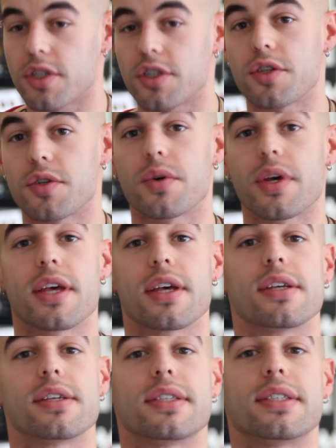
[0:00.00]
do
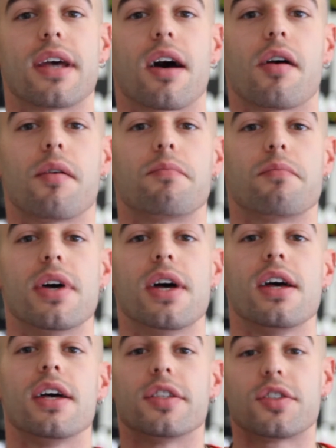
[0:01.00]
is
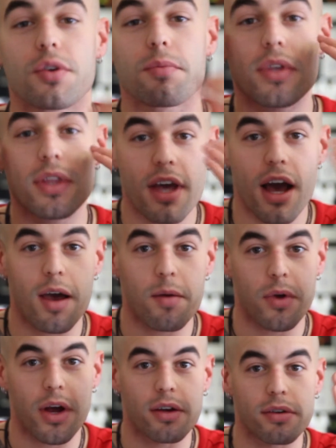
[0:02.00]
trimming the
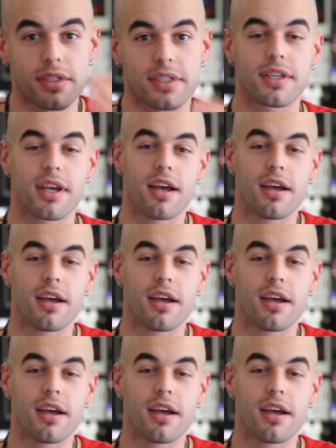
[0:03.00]
eyebrows.